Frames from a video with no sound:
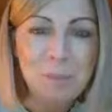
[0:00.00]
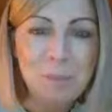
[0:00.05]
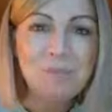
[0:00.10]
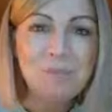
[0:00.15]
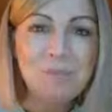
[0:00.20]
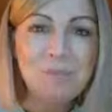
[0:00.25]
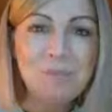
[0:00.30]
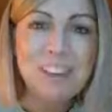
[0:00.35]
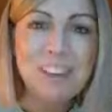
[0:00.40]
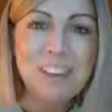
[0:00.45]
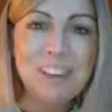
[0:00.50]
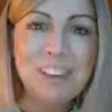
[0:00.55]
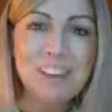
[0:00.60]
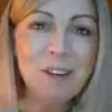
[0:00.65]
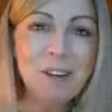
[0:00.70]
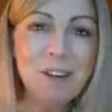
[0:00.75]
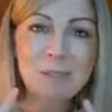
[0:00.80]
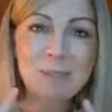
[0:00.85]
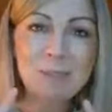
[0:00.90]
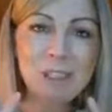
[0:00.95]
Look how much
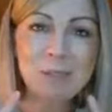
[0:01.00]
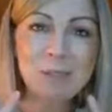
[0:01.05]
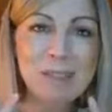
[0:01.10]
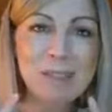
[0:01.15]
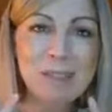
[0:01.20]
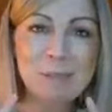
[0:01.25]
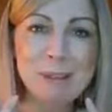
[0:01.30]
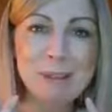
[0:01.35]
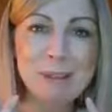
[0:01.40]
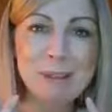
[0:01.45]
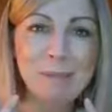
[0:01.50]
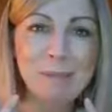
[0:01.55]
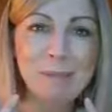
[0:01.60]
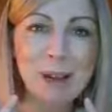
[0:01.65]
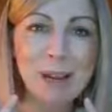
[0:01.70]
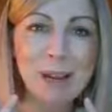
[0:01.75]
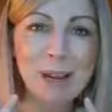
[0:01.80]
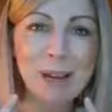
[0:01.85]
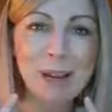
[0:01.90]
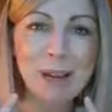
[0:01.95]
she makes me smile.
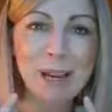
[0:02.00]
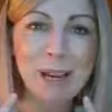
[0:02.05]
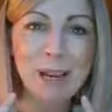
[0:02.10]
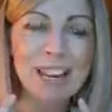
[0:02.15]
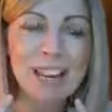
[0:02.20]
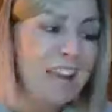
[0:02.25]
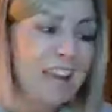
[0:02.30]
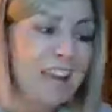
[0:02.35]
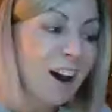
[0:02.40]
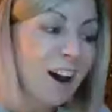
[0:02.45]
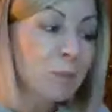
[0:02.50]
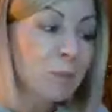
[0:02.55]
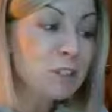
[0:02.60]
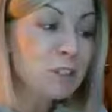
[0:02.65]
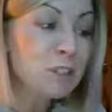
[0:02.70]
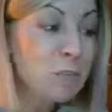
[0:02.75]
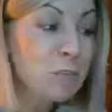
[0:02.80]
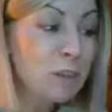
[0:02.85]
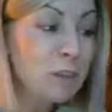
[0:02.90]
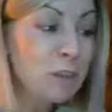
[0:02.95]
I'm so
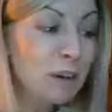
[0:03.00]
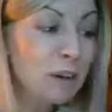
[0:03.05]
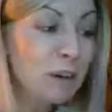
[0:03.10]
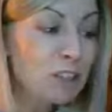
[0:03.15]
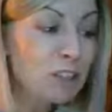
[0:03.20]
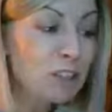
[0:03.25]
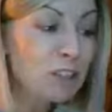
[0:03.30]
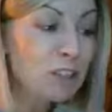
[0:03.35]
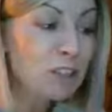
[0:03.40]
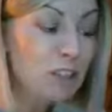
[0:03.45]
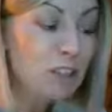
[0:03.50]
proud to know her.